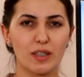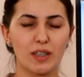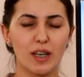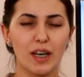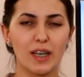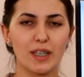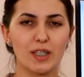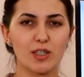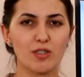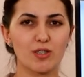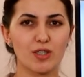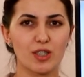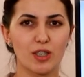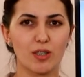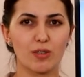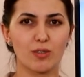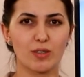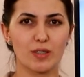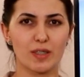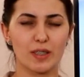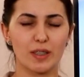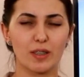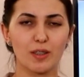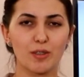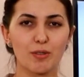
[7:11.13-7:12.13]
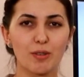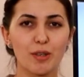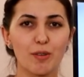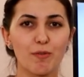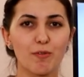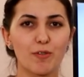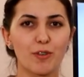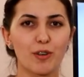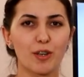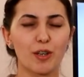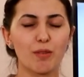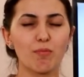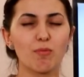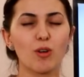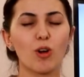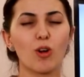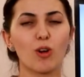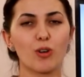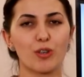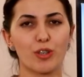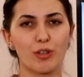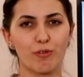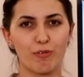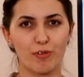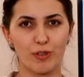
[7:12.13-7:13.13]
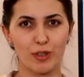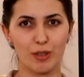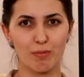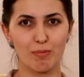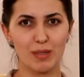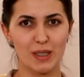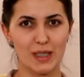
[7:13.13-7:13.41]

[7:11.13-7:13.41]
either the auxiliary verb or the verb